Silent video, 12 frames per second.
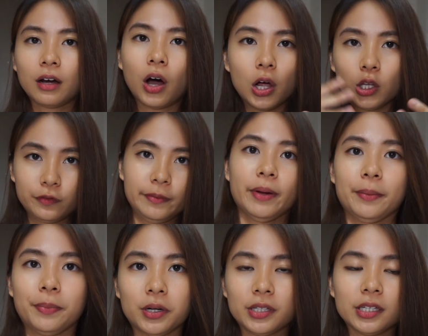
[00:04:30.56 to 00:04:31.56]
all over my
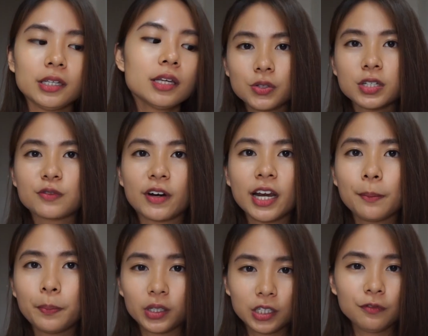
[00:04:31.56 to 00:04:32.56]
body. So it's very
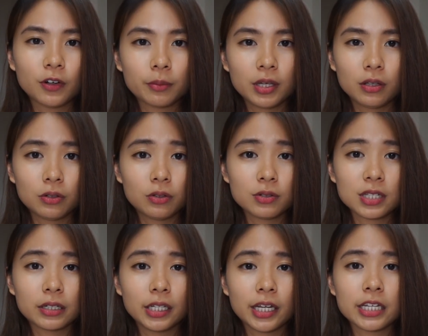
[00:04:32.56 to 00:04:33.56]
important for me to use
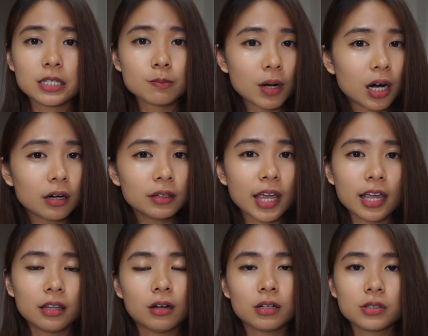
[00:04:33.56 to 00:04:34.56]
something that is mild
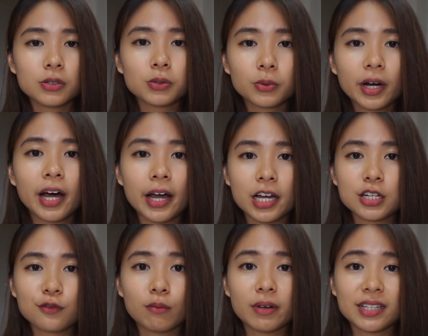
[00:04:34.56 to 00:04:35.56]
and not too
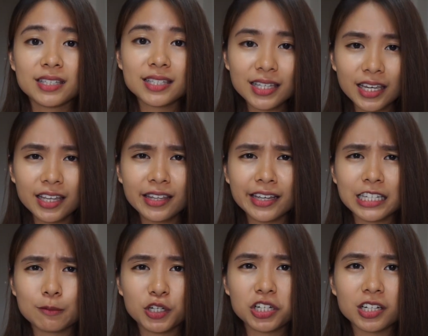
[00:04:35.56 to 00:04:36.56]
harsh for my skin,
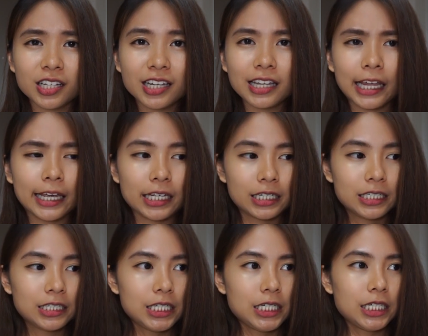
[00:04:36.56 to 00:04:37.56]
especially like
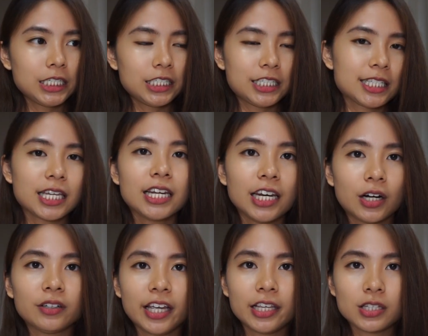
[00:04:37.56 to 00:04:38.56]
the skin
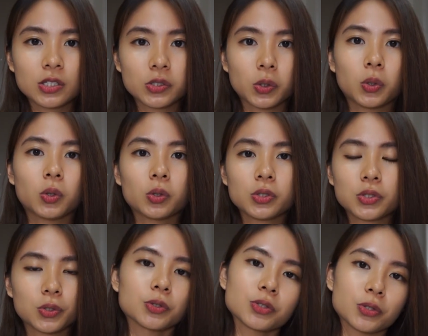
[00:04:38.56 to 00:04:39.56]
down there is so
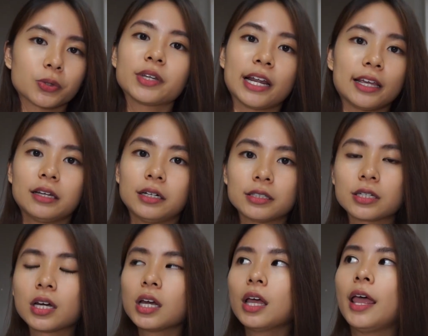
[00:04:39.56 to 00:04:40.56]
so so delicate
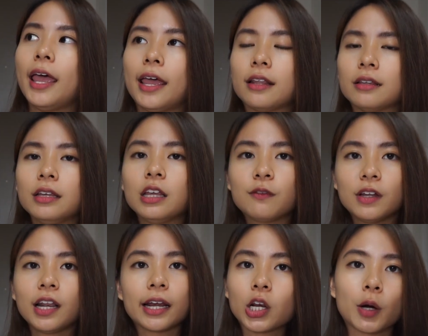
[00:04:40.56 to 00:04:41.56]
and
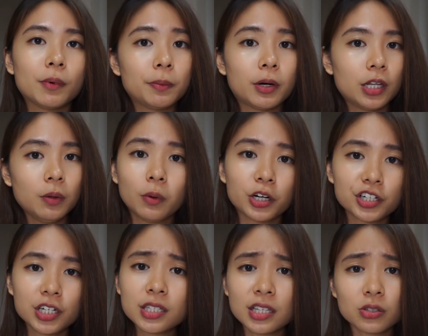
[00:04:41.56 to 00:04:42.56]
even like normal body
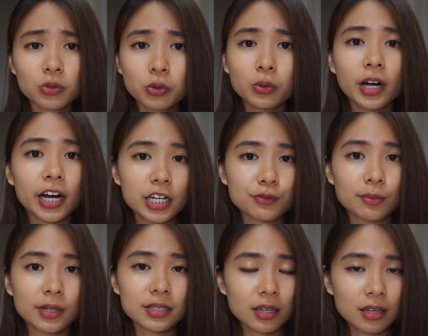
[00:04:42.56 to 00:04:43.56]
washes is too harsh for
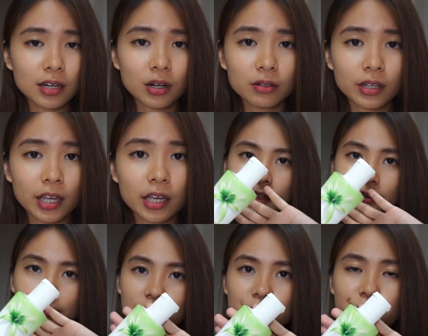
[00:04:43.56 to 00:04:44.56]
my skin down there
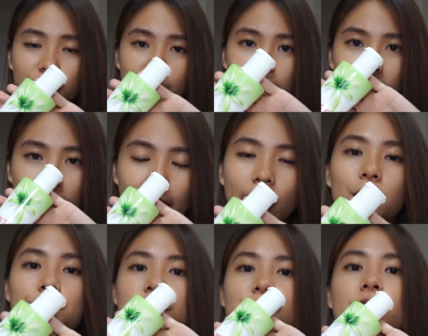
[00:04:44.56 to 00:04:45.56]
and this really
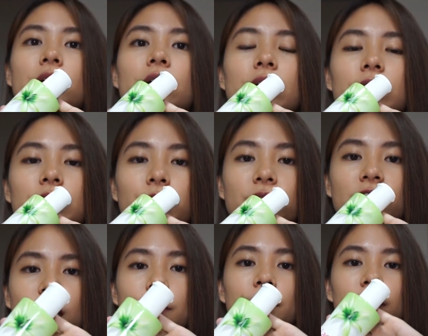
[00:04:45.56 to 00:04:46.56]
helps to
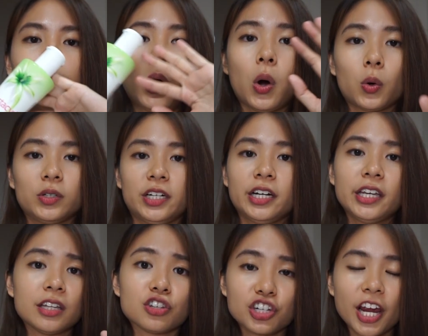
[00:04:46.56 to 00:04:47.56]
keep the odor
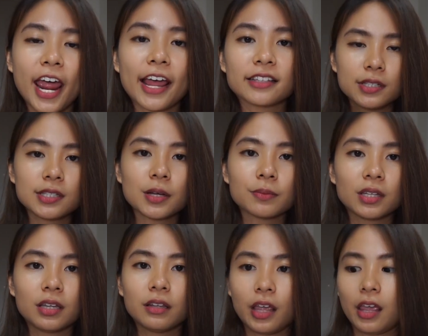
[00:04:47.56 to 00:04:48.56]
in check. This is
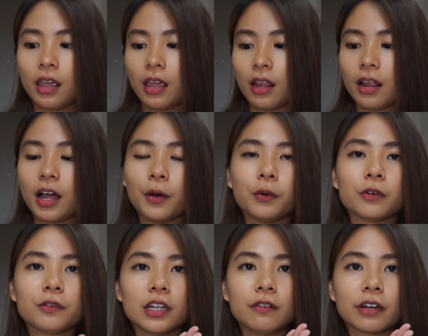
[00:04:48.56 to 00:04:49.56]
something that I
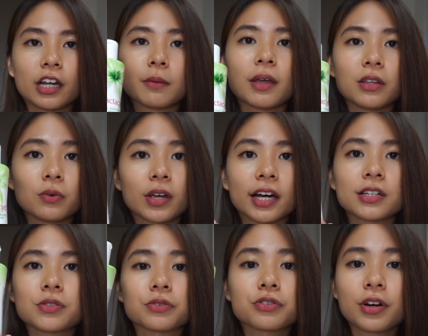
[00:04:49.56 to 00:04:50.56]
would really recommend you
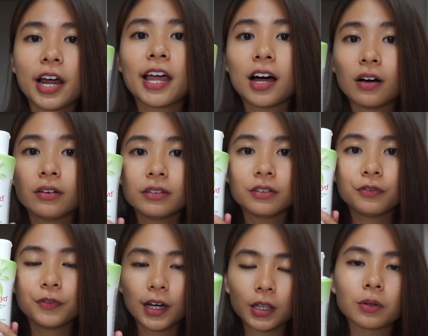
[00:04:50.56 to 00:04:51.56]
guys to try out
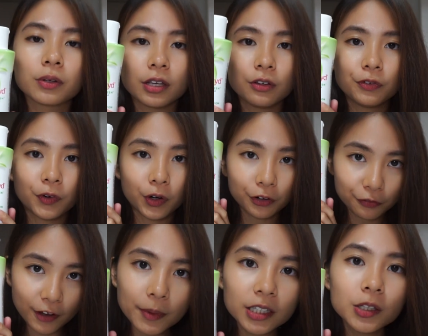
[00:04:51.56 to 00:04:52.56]
if you are looking for a
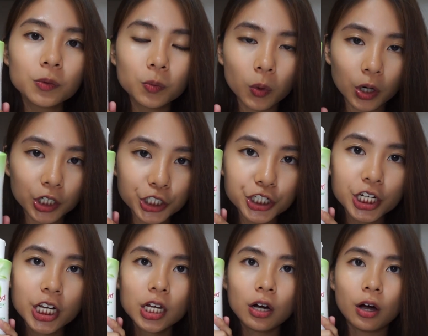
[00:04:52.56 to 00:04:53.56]
feminine wash
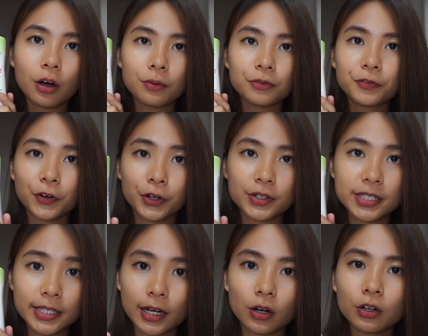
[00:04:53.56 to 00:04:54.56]
um, for
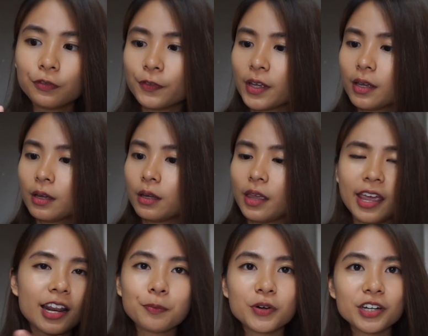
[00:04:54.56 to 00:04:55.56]
yourself.
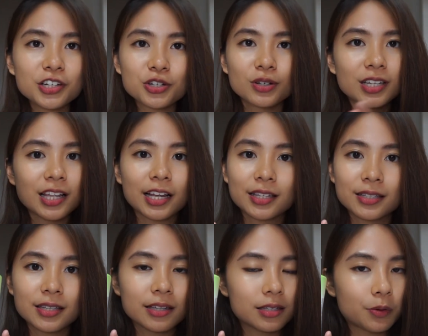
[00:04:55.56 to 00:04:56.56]
And I'm pretty sure that
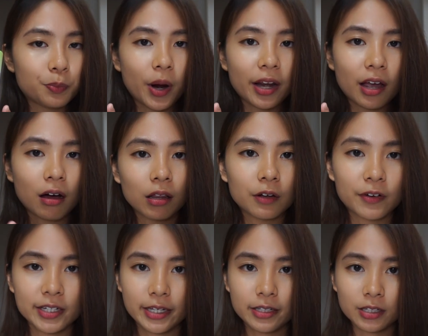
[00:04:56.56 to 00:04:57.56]
Lactacyd is a brand that all of
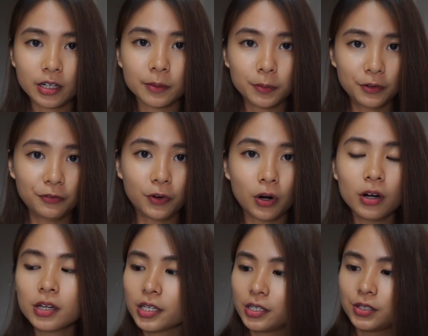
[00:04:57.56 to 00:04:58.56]
us has heard
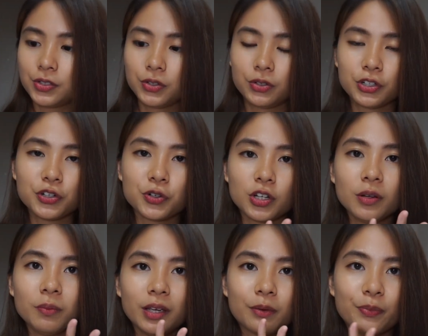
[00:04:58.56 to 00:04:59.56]
before, so it
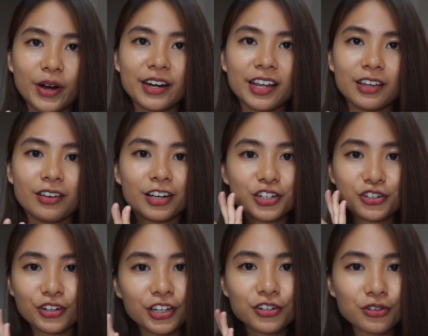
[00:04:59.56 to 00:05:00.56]
shouldn't be a brand that you are
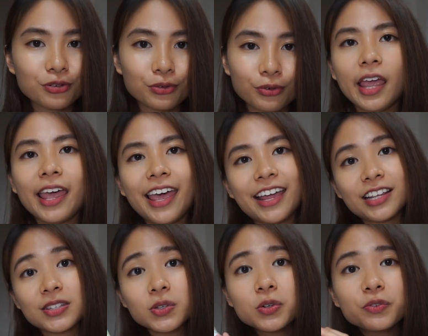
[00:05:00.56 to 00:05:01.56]
strange to and
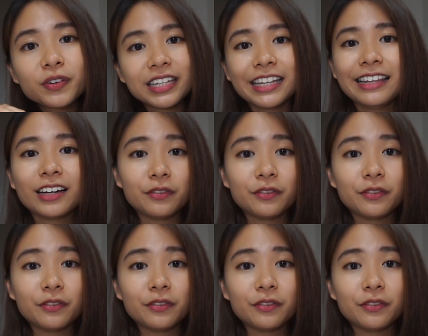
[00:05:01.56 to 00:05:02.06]
it's so readily